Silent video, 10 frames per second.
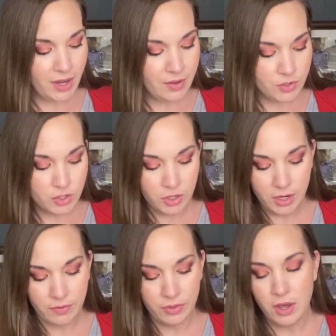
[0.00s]
should
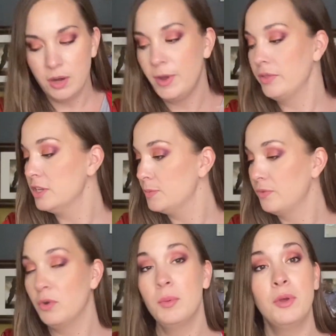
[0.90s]
have thought about this
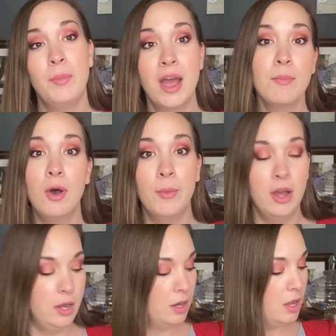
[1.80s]
before I put bag balm
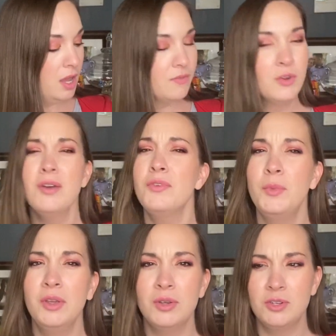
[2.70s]
on. If you're not
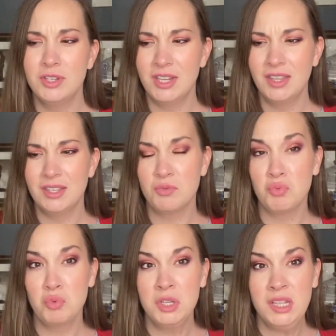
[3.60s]
familiar, it's just like this
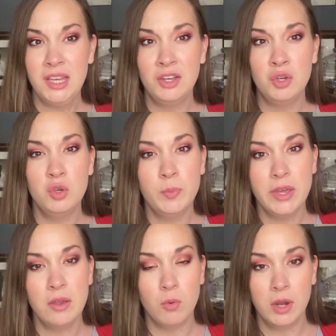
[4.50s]
really
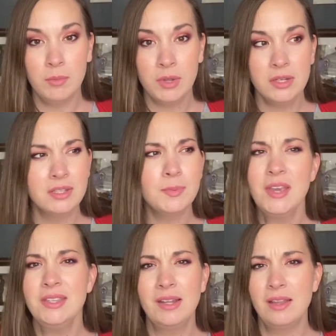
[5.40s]
goopy ointment. It's
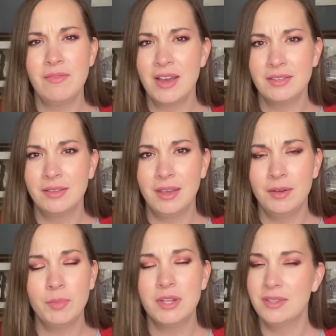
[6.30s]
basically
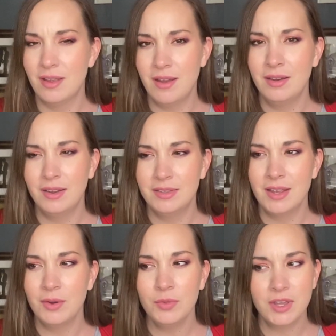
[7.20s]
Vaseline, but it's not.
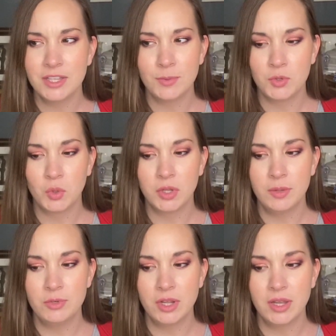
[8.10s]
I don't think it's
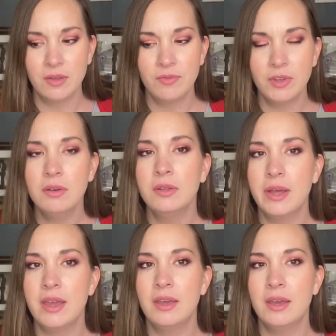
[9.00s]
petroleum jelly. I feel
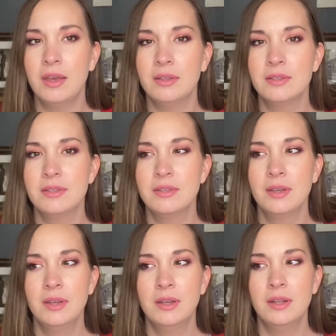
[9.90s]
like it's
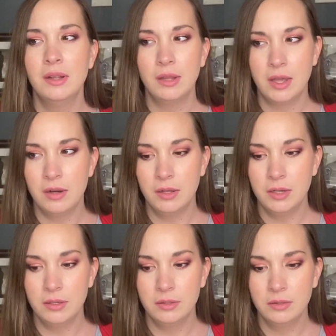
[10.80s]
lanolin.